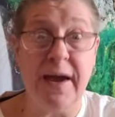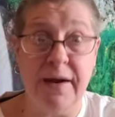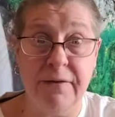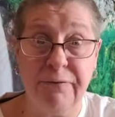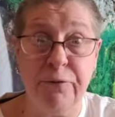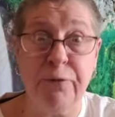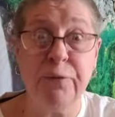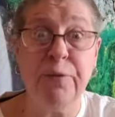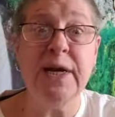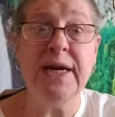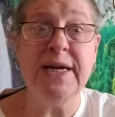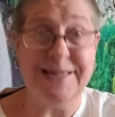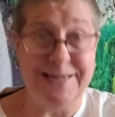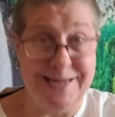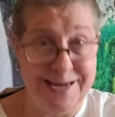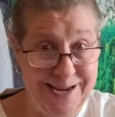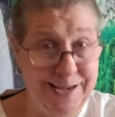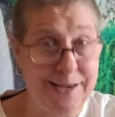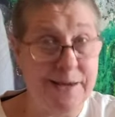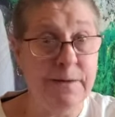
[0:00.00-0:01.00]
every
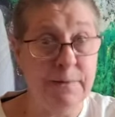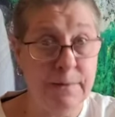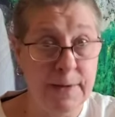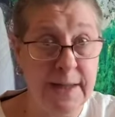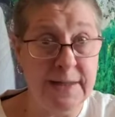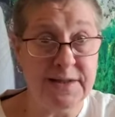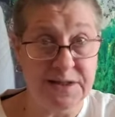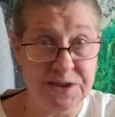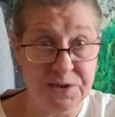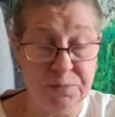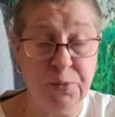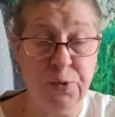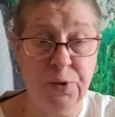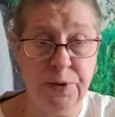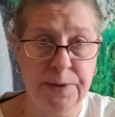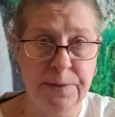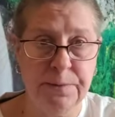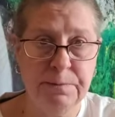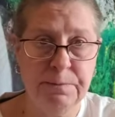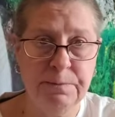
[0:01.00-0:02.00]
day. at this
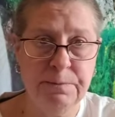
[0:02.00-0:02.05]
point.